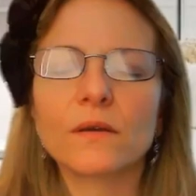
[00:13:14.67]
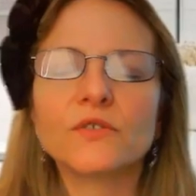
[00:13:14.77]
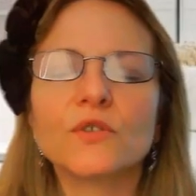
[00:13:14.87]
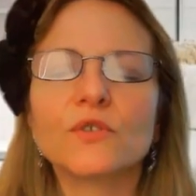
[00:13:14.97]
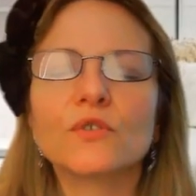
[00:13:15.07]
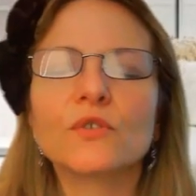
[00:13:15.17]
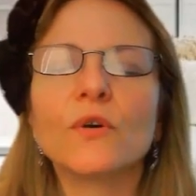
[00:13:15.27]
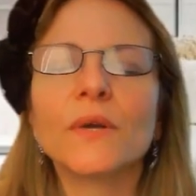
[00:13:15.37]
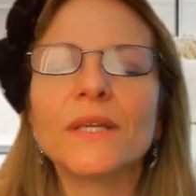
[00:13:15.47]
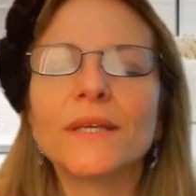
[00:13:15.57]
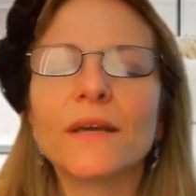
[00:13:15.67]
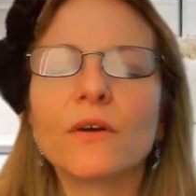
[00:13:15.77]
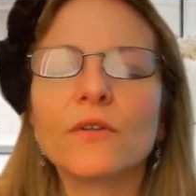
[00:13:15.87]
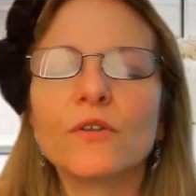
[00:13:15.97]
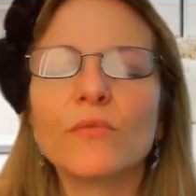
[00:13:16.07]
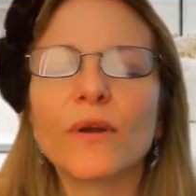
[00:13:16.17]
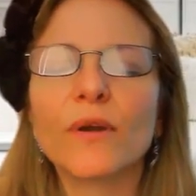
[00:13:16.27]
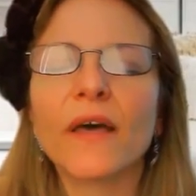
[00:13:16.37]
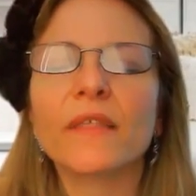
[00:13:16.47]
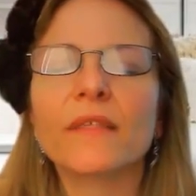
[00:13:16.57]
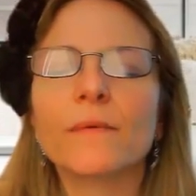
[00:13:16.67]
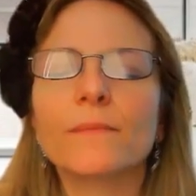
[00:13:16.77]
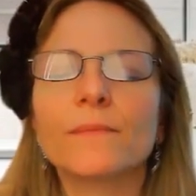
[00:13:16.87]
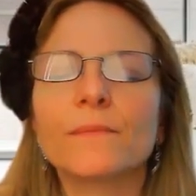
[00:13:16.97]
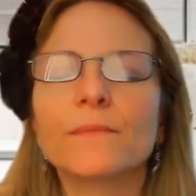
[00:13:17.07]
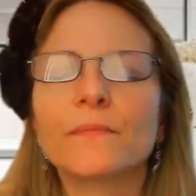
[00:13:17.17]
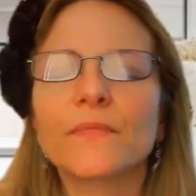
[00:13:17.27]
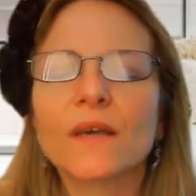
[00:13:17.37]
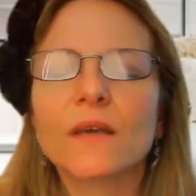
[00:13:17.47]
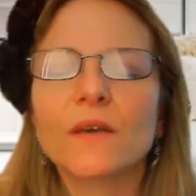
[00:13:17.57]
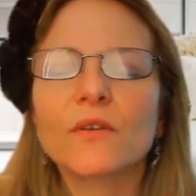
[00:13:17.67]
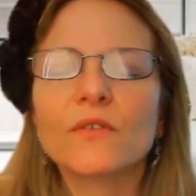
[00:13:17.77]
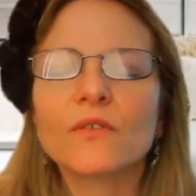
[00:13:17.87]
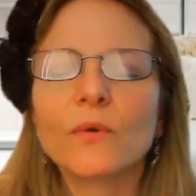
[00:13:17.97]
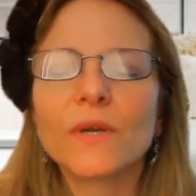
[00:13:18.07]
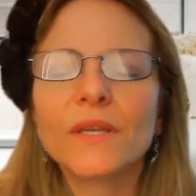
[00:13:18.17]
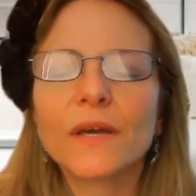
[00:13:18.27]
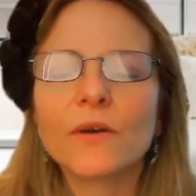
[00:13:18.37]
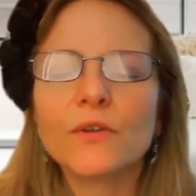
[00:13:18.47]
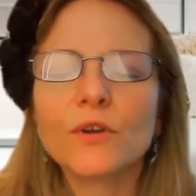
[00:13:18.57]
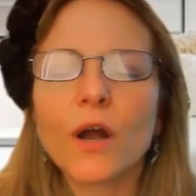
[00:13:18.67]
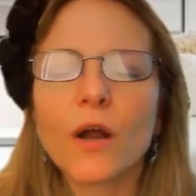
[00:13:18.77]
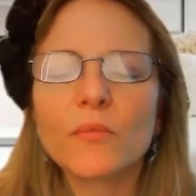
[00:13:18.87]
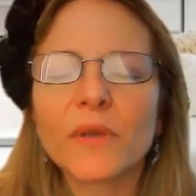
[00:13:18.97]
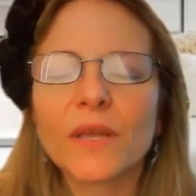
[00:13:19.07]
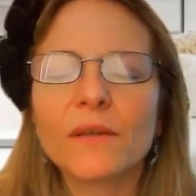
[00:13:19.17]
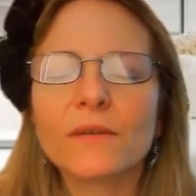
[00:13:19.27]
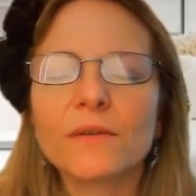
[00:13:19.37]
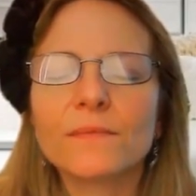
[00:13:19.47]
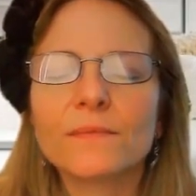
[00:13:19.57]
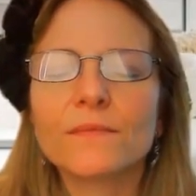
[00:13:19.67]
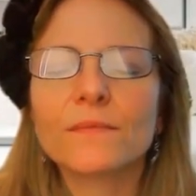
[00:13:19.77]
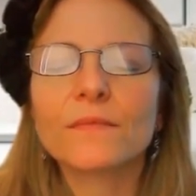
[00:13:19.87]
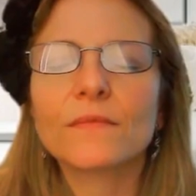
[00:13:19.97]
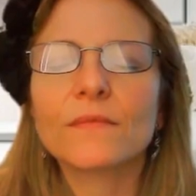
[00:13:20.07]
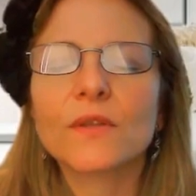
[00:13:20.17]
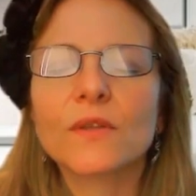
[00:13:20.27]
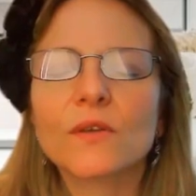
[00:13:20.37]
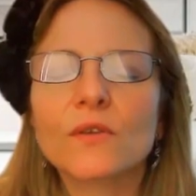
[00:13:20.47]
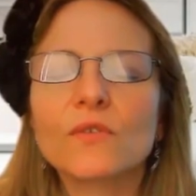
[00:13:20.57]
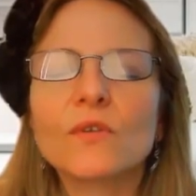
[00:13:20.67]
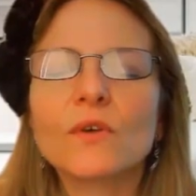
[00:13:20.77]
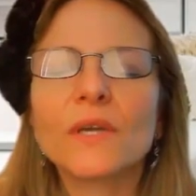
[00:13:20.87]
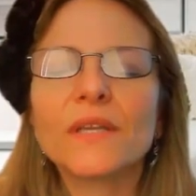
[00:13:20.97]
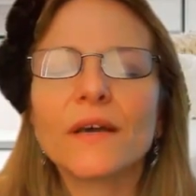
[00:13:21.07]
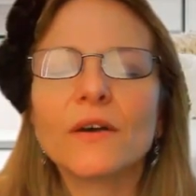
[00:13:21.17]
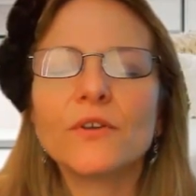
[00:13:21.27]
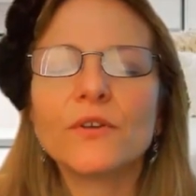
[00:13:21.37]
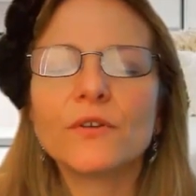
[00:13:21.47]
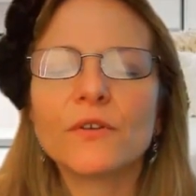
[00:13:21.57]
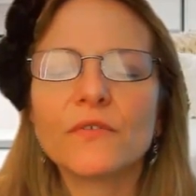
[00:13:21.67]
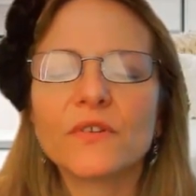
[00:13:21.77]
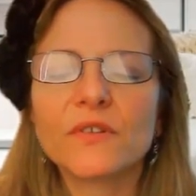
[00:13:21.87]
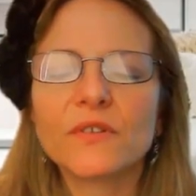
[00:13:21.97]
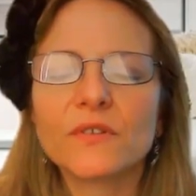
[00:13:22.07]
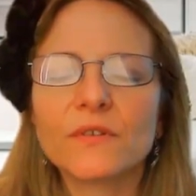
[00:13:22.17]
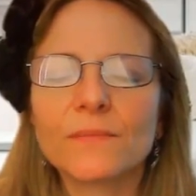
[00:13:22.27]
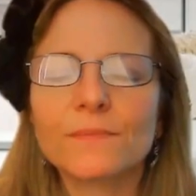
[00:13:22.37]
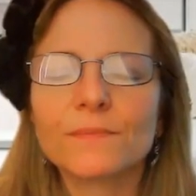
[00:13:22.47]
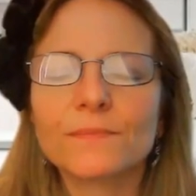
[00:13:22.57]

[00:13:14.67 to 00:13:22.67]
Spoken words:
So you're slowing down your breath, slowing down your heartbeat, slowing down your nervous system,